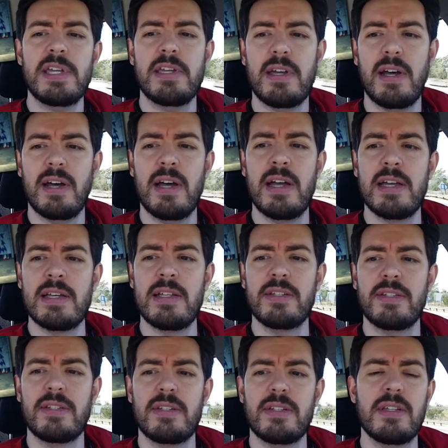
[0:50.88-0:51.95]

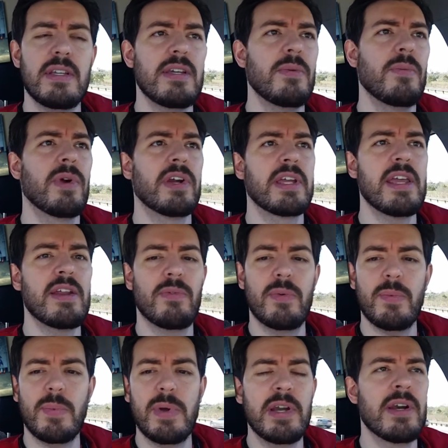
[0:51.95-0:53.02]
because we're
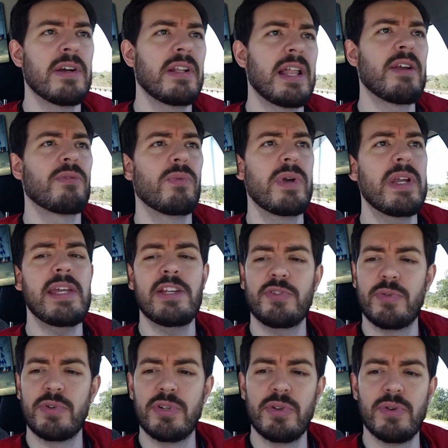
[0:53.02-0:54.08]

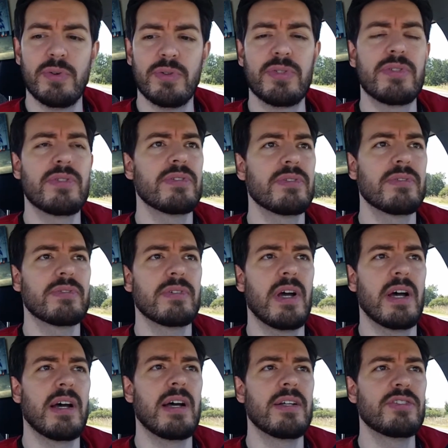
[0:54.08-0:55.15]
reintroduced
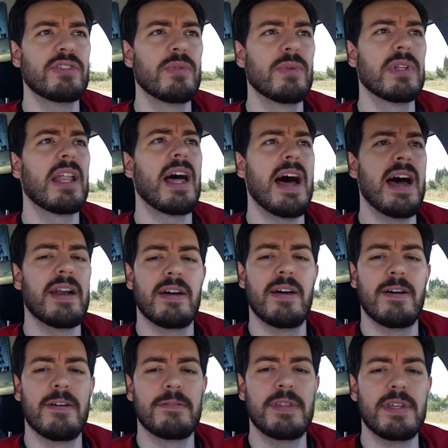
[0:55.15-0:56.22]
to a lot
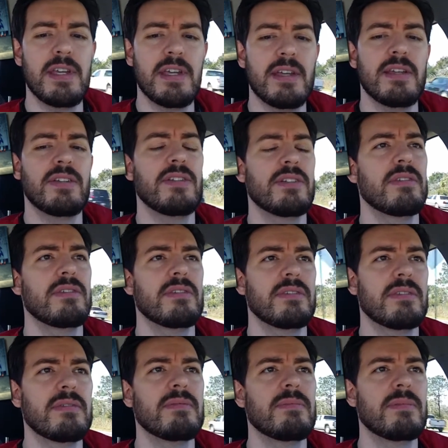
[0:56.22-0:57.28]
of the
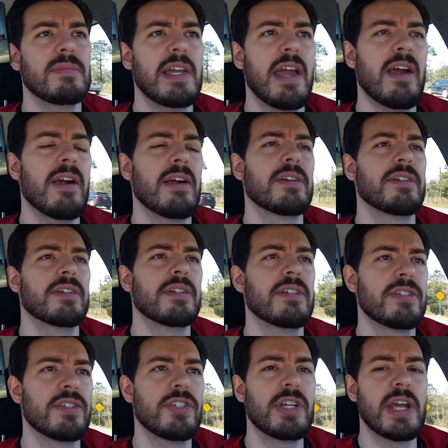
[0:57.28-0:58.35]

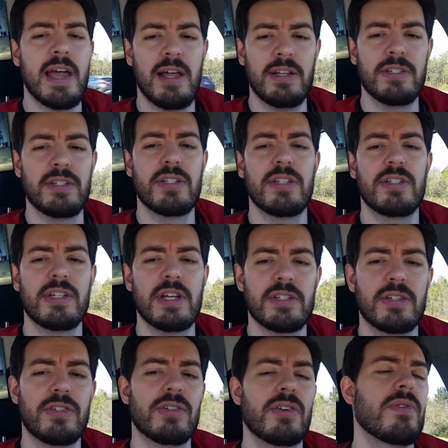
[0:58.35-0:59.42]
characters and challenges that
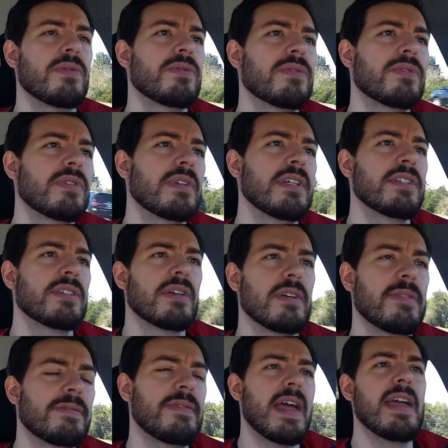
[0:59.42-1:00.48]
Jessica Jones is
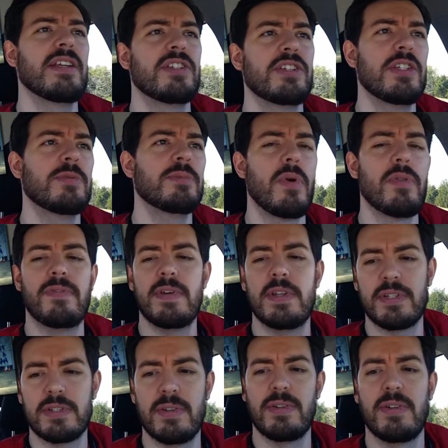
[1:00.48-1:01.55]
going to face. She's both
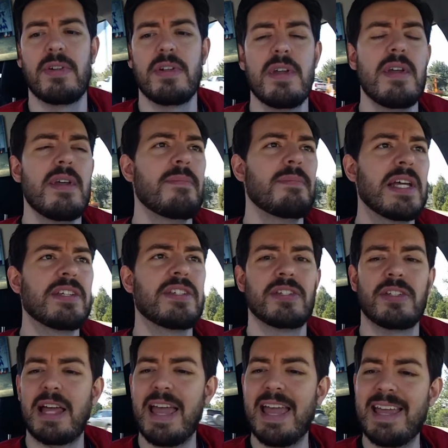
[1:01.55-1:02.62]
physical,
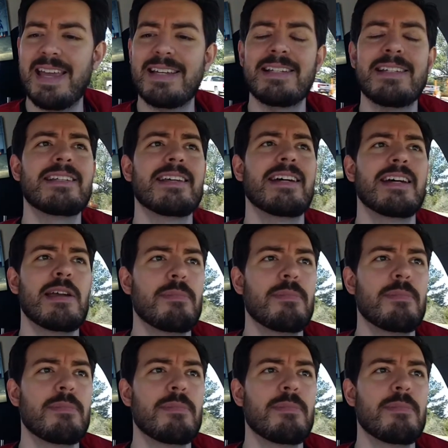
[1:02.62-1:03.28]
mental, and